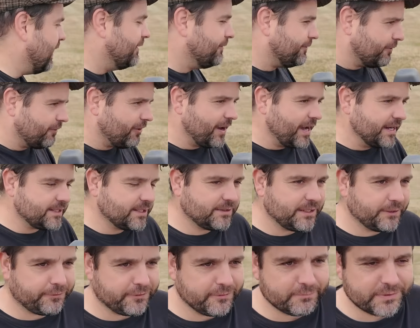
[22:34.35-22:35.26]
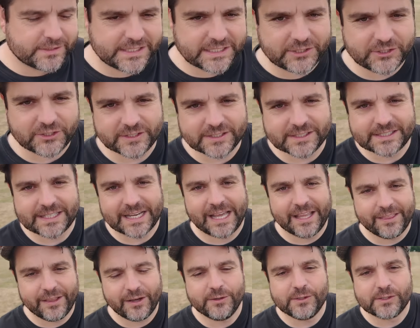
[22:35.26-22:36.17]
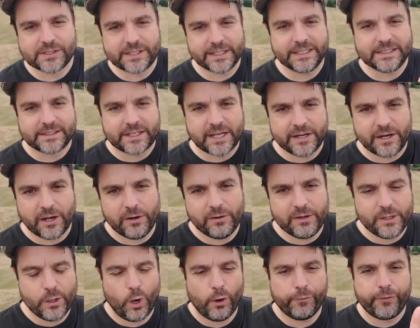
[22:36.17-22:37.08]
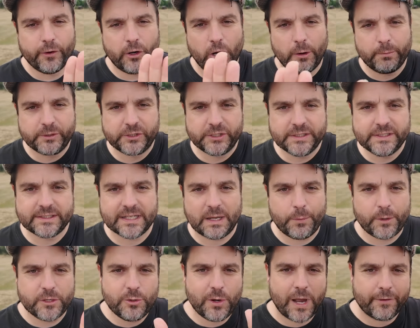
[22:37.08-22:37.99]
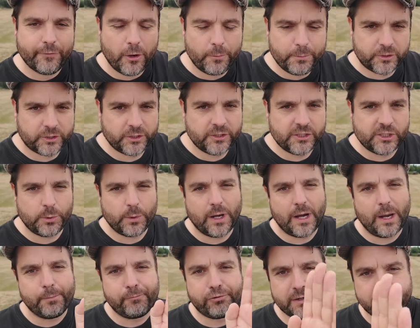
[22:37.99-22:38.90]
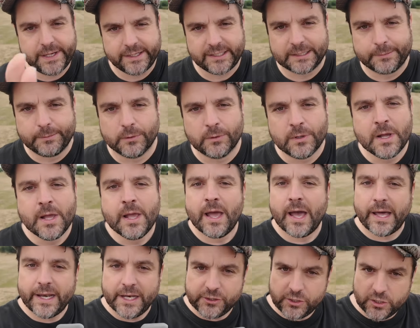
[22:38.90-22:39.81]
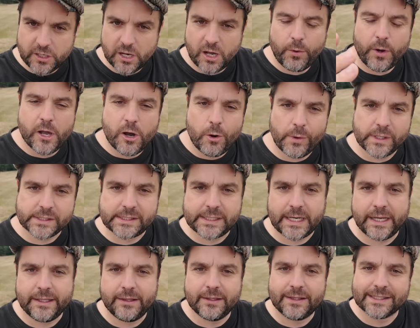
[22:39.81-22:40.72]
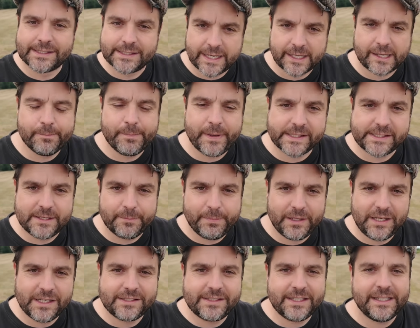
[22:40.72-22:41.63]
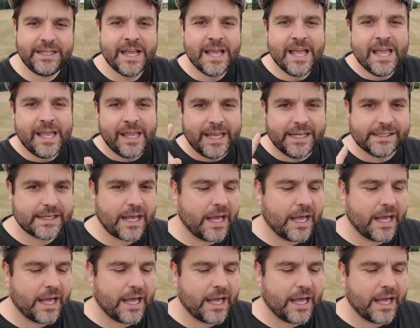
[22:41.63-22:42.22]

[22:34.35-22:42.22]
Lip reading: a variety of different positions, and those things can only offer options. And when you have options, you are unpredictable. And as you know, I always say that the second best ability is